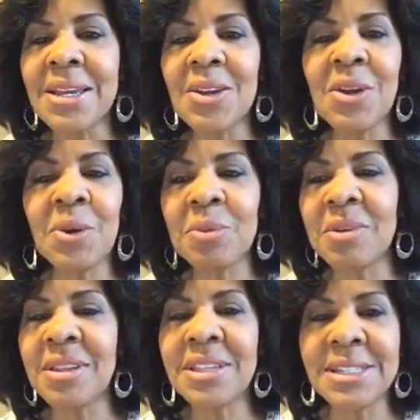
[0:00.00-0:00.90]
you know,
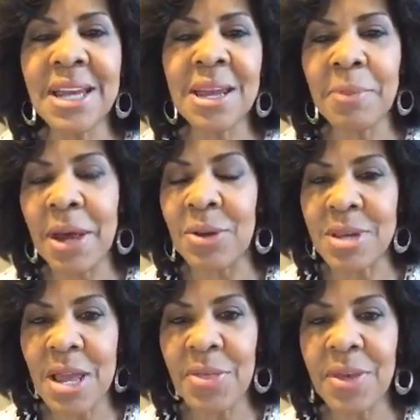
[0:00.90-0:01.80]
the day about
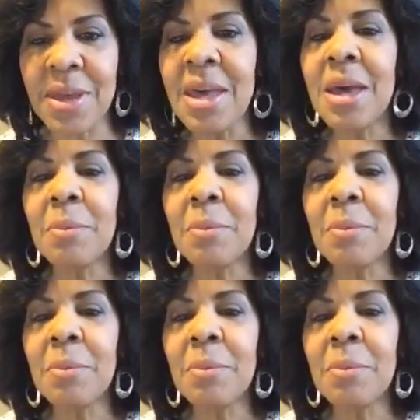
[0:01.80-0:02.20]
nothing,